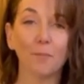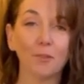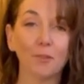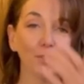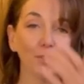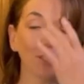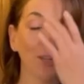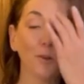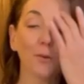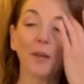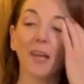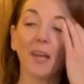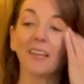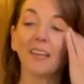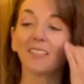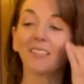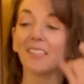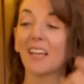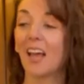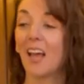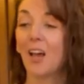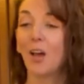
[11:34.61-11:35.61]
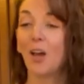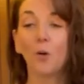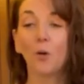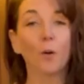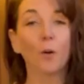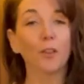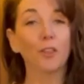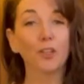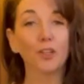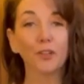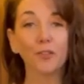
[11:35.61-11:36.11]
There's no guess
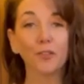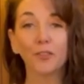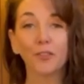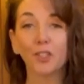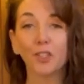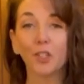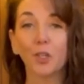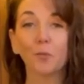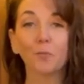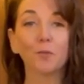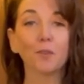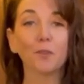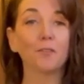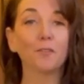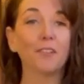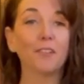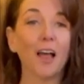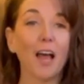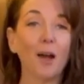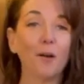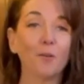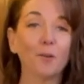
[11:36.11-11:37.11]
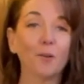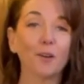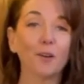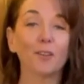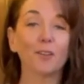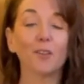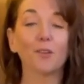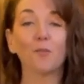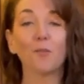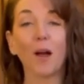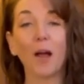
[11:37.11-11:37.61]
whether you've scooped the flour
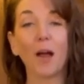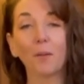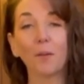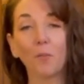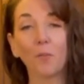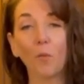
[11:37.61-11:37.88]
the right